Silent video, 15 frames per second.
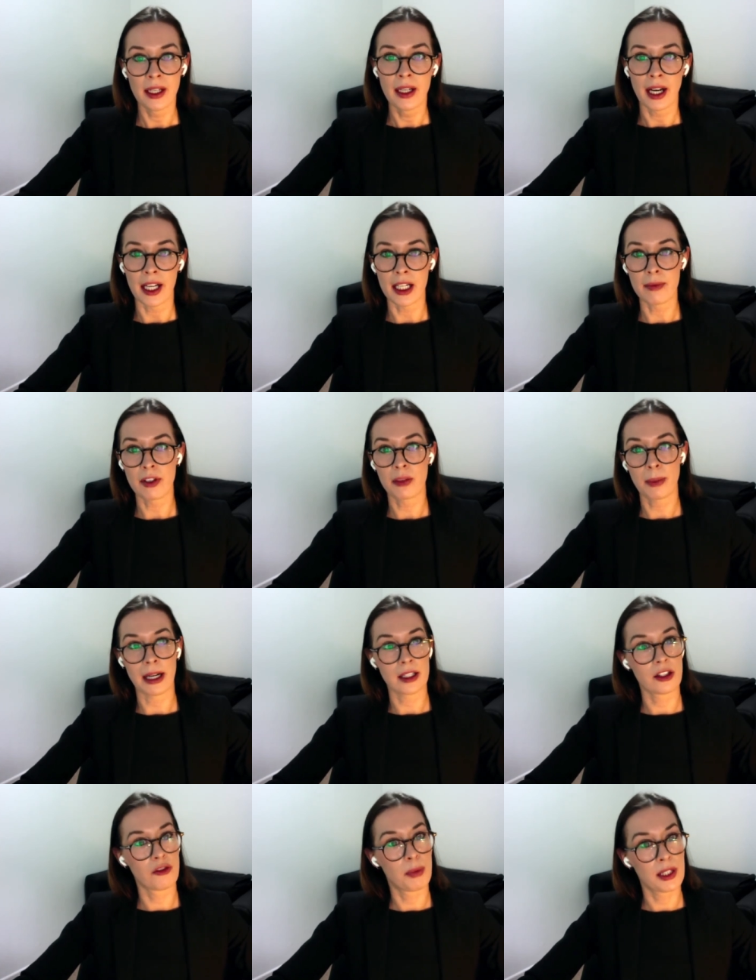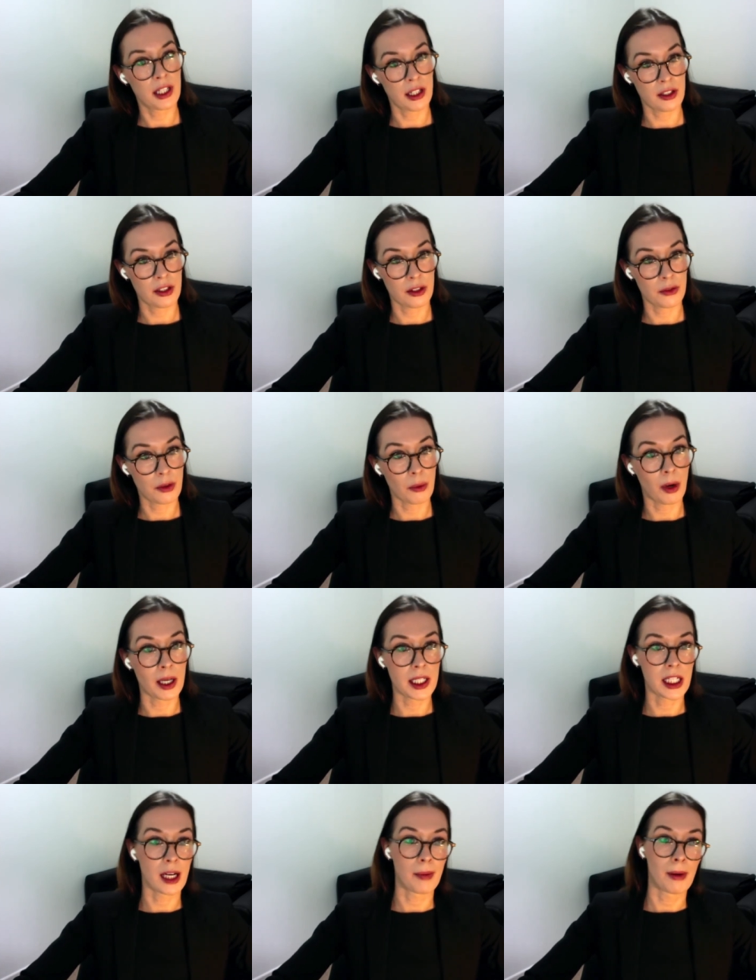And in respect of petitions for
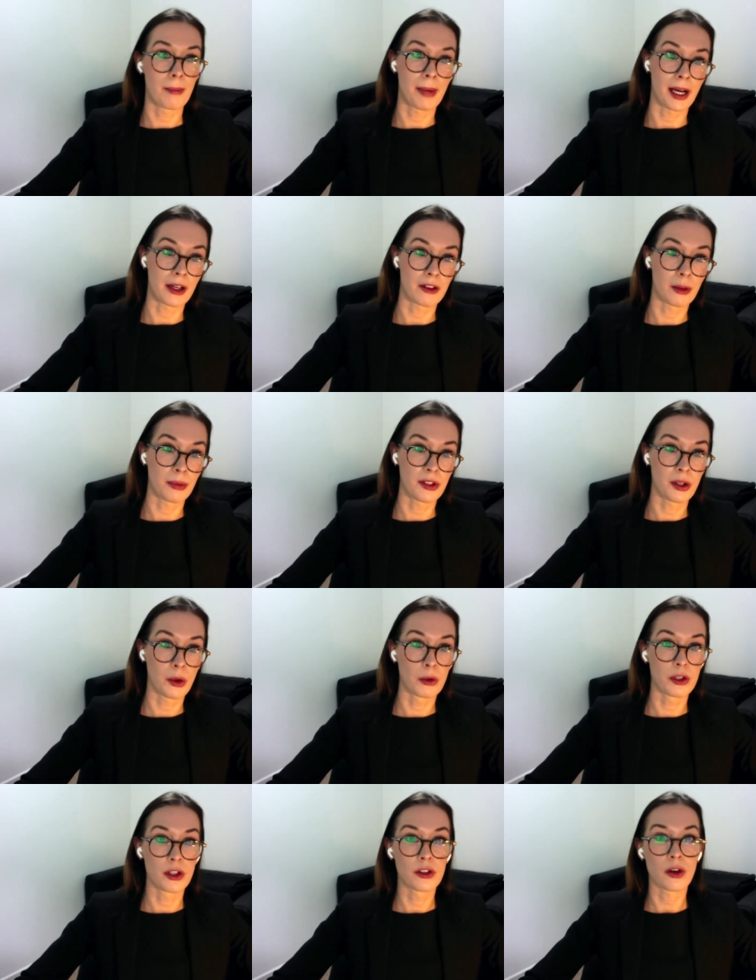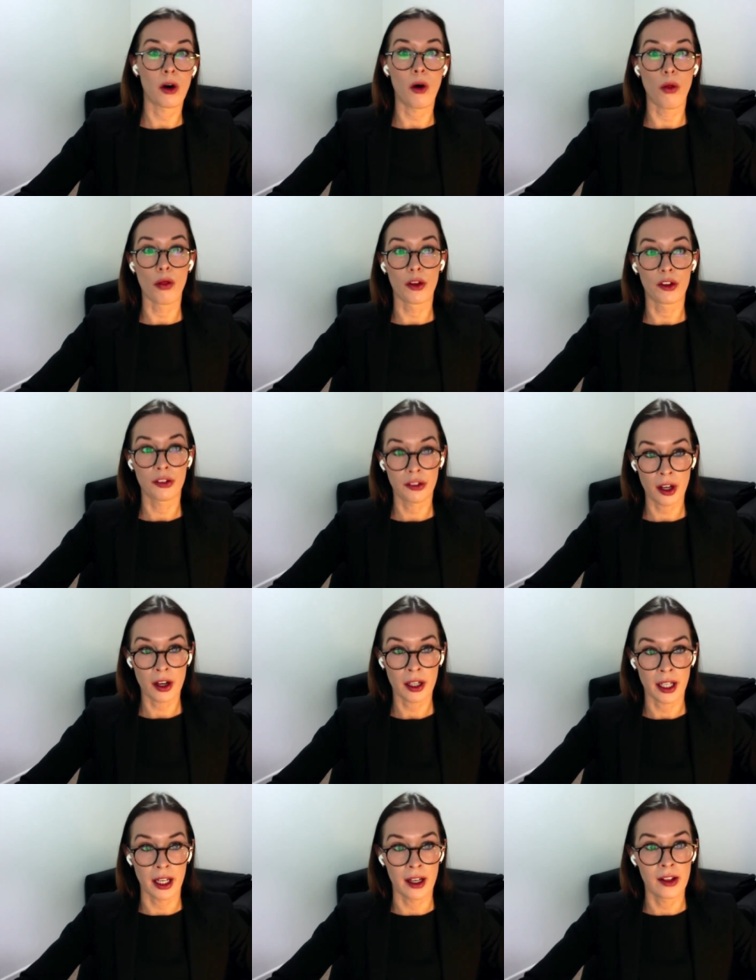winding up and bankruptcy orders on the
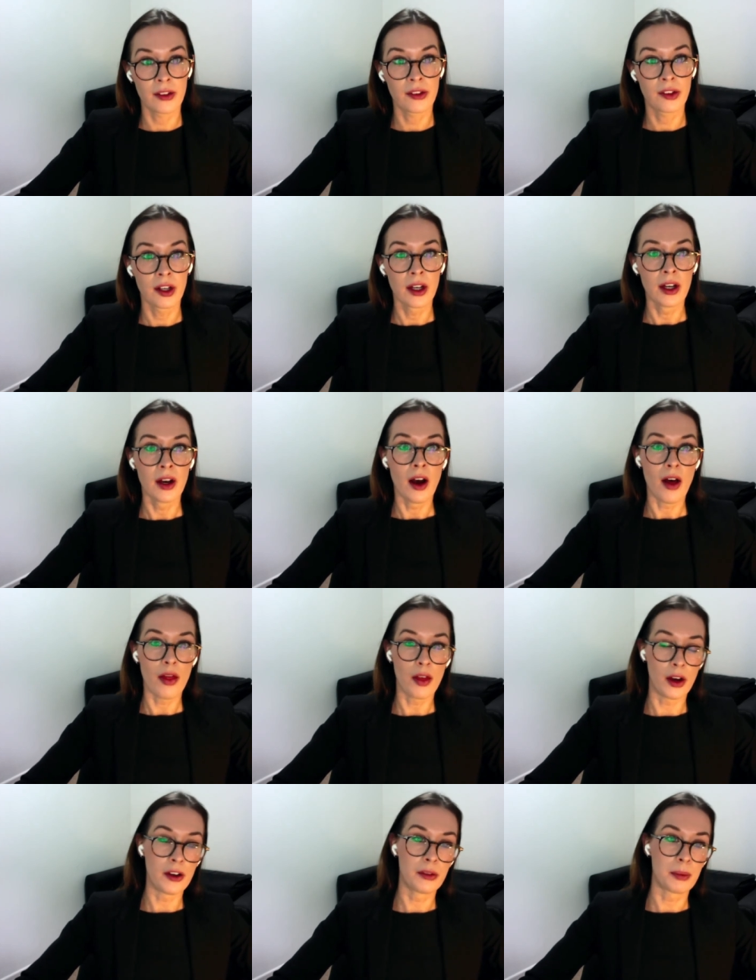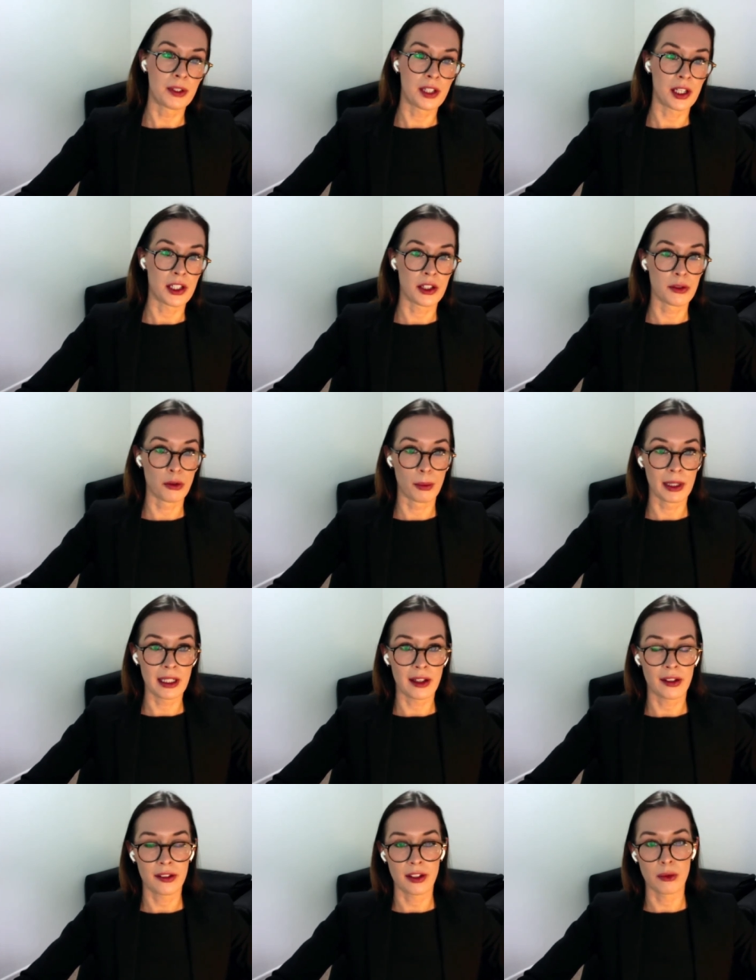circuits, those petitions will be
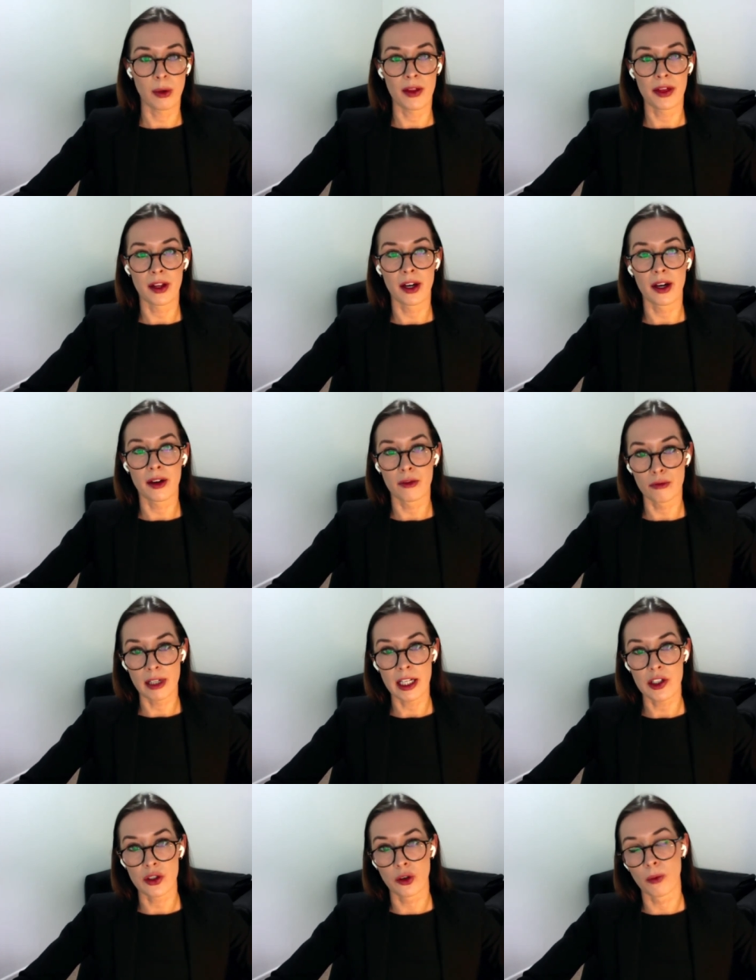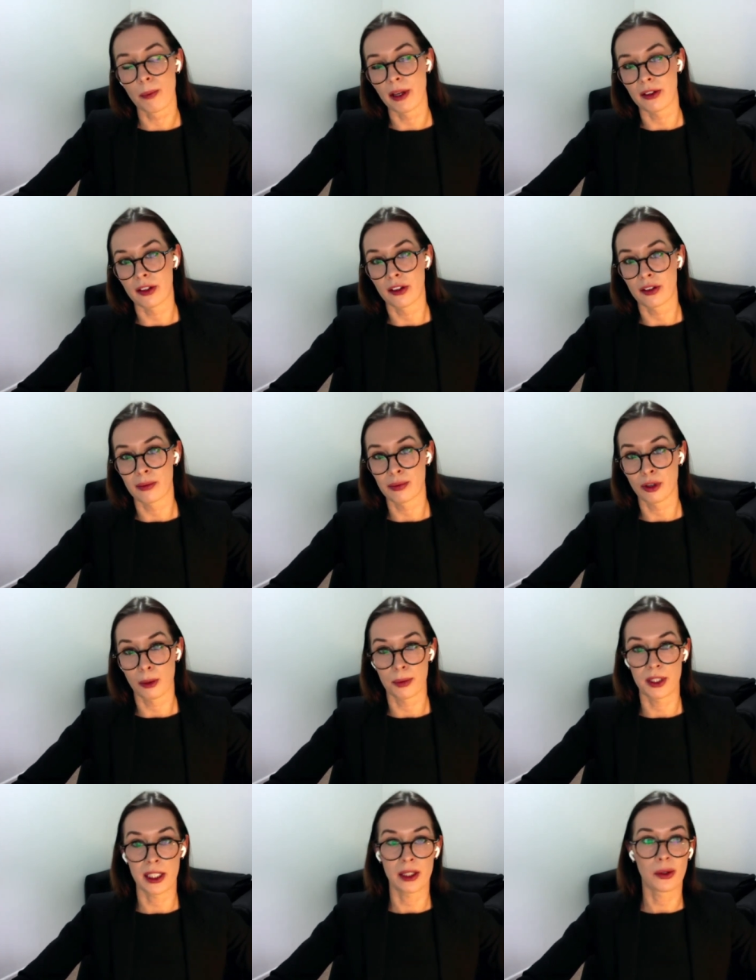listed when the regional business and
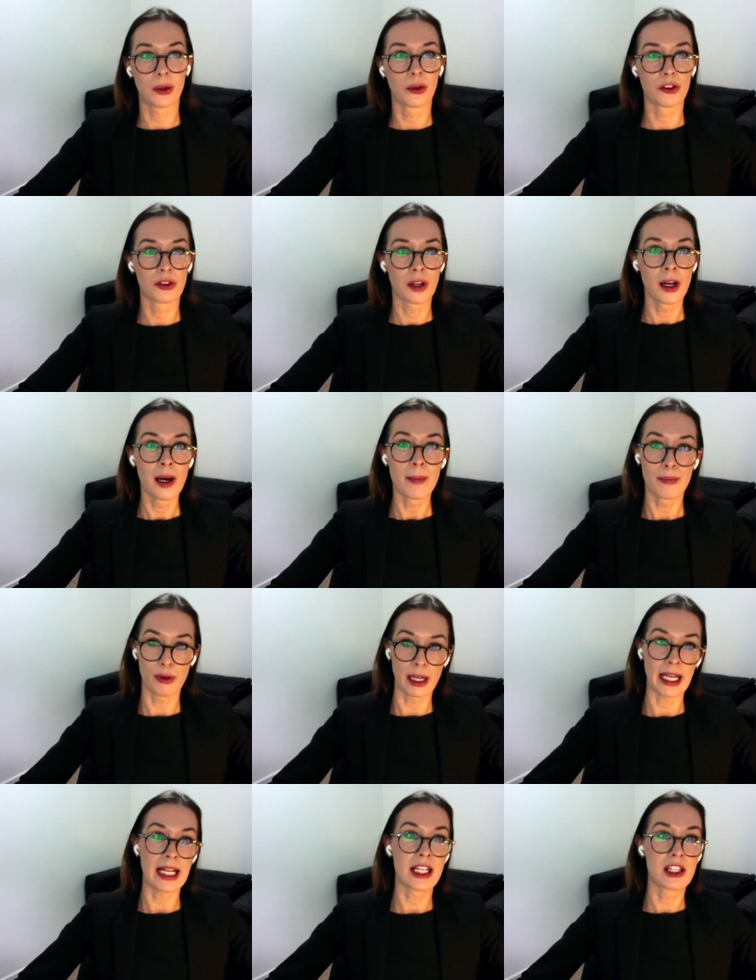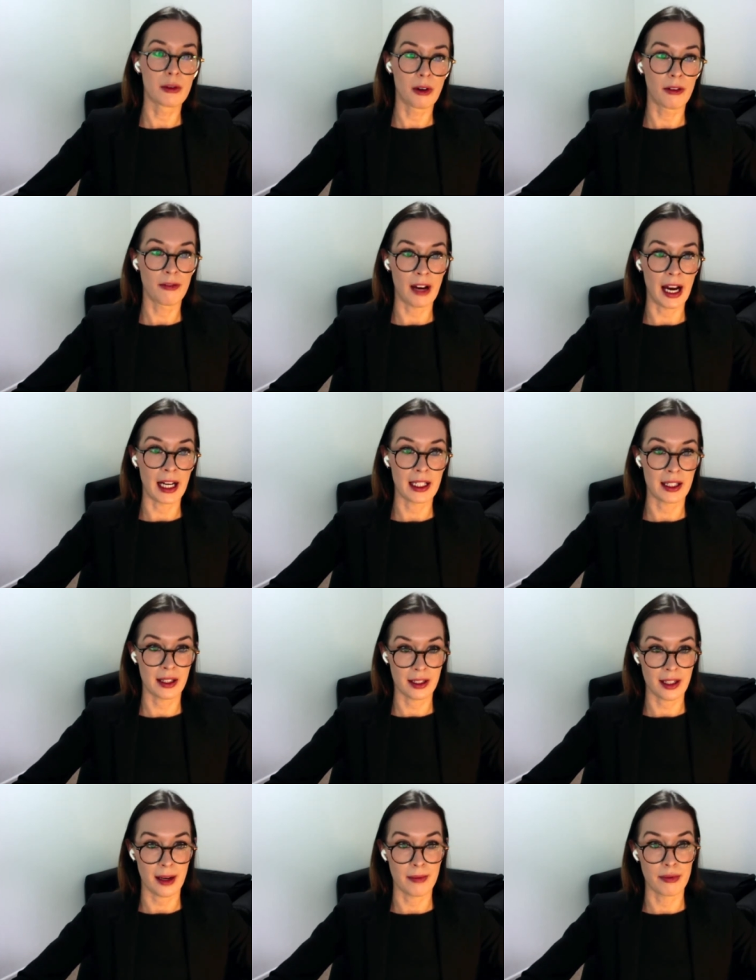property courts bring into effect the
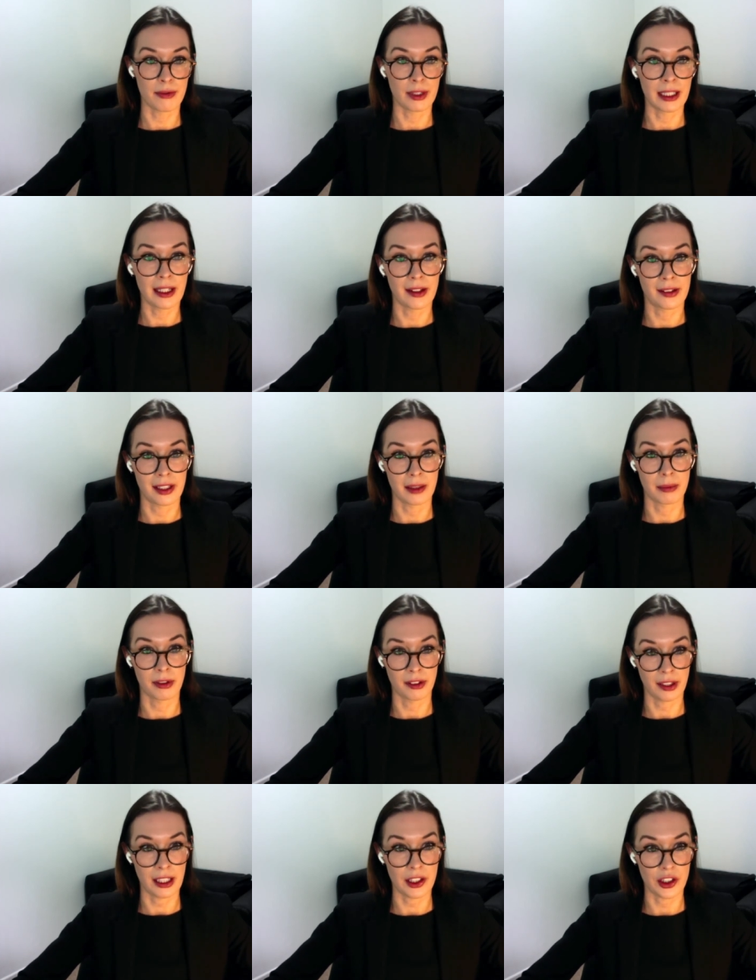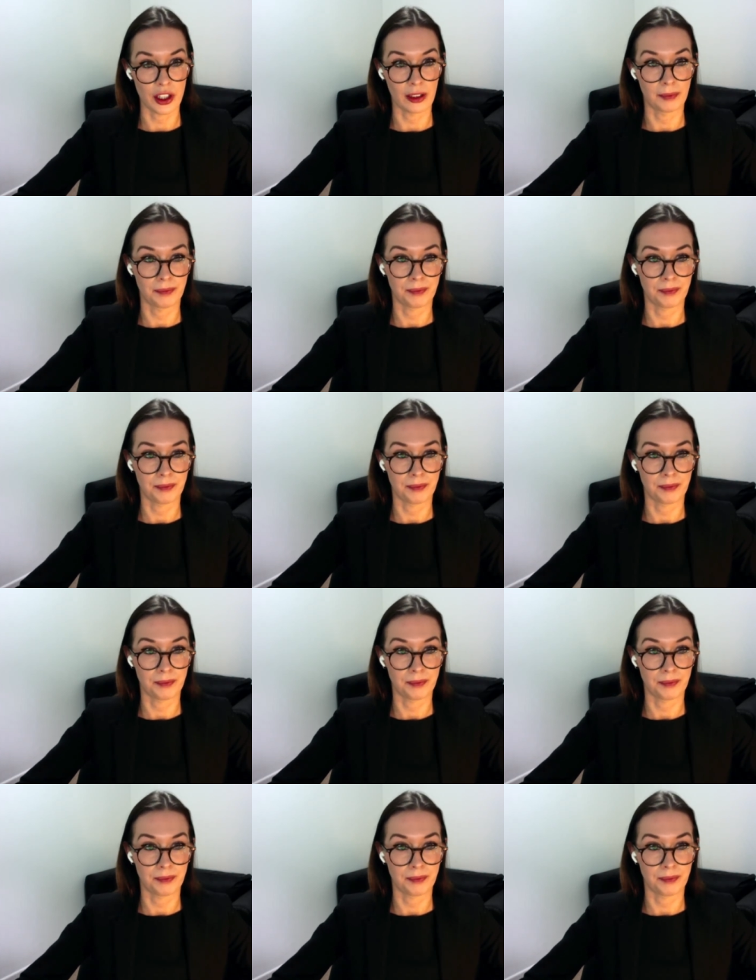temporary listing procedure.